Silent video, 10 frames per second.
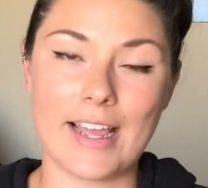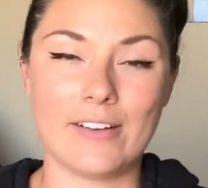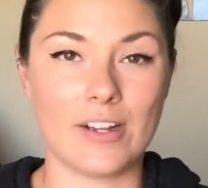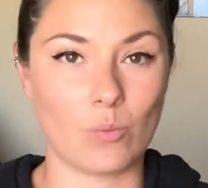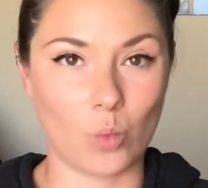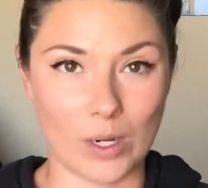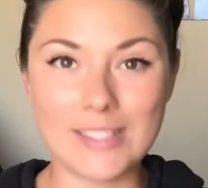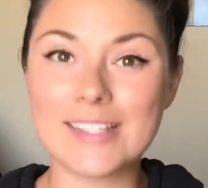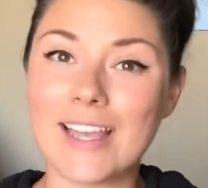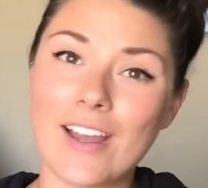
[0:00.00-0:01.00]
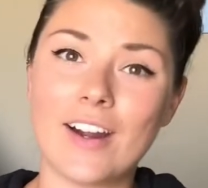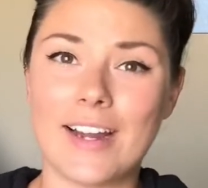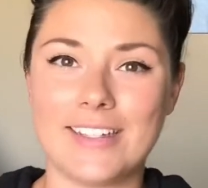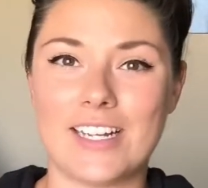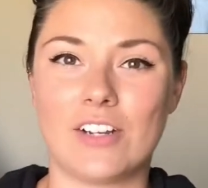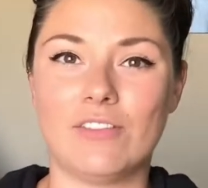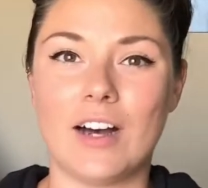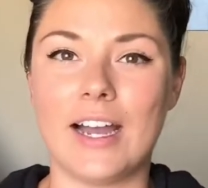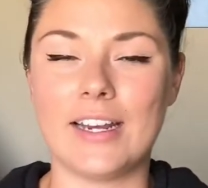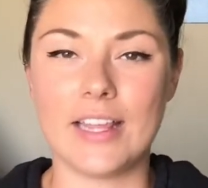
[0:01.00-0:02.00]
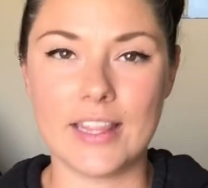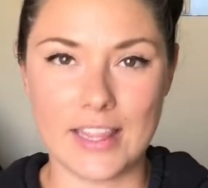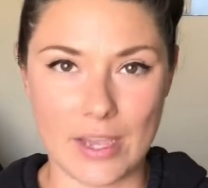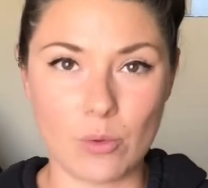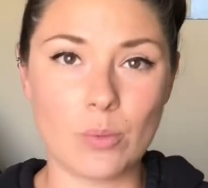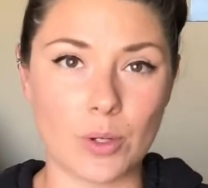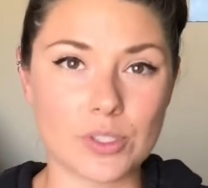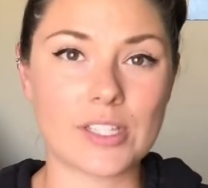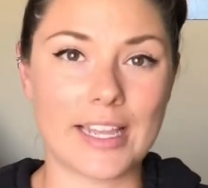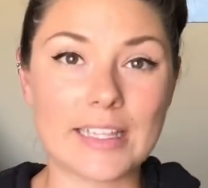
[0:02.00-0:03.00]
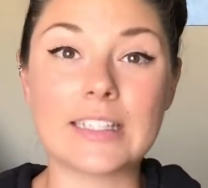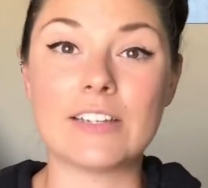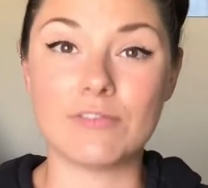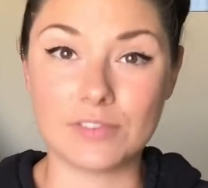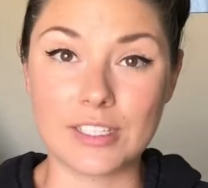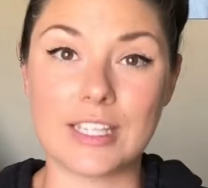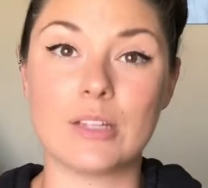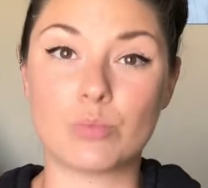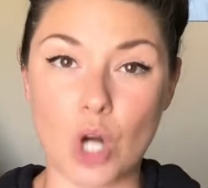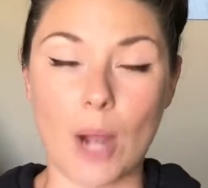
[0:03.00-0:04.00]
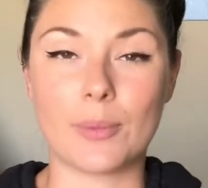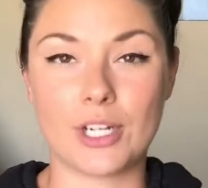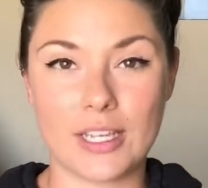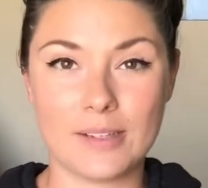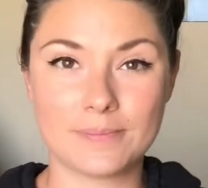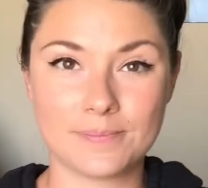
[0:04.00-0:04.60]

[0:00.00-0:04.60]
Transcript: and once they are identified, they will most likely flee the property.